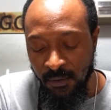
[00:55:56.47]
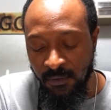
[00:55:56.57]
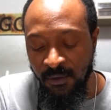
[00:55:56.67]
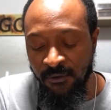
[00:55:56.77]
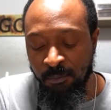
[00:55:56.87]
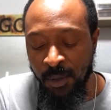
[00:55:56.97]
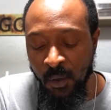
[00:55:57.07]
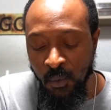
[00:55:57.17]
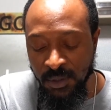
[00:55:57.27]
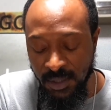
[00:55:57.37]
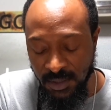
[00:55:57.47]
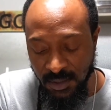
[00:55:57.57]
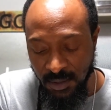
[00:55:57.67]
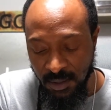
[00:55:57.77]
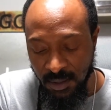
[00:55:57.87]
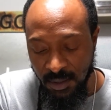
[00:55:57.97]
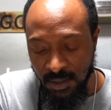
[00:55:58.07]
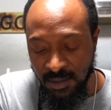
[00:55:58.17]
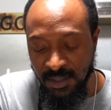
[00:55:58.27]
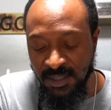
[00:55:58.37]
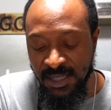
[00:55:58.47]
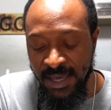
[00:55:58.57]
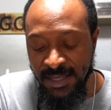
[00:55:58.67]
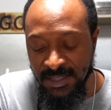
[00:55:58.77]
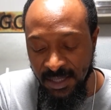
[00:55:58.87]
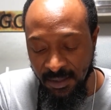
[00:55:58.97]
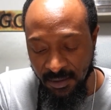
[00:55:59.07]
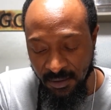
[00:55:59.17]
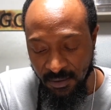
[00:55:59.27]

these poses, the chanting,